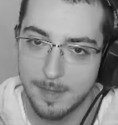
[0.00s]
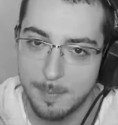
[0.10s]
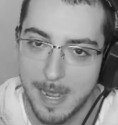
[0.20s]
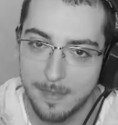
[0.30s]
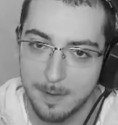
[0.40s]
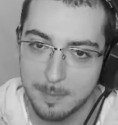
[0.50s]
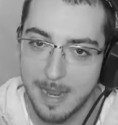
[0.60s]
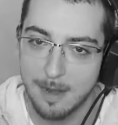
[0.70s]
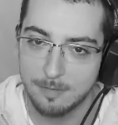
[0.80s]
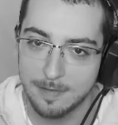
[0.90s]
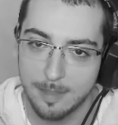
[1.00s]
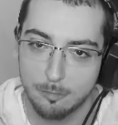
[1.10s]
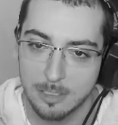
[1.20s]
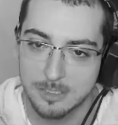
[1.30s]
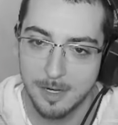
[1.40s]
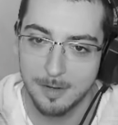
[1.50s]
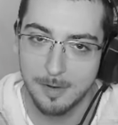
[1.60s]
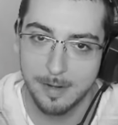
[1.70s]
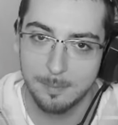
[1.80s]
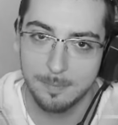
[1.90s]
really bad that I'm gonna have to hit this trick shot
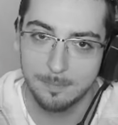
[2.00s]
on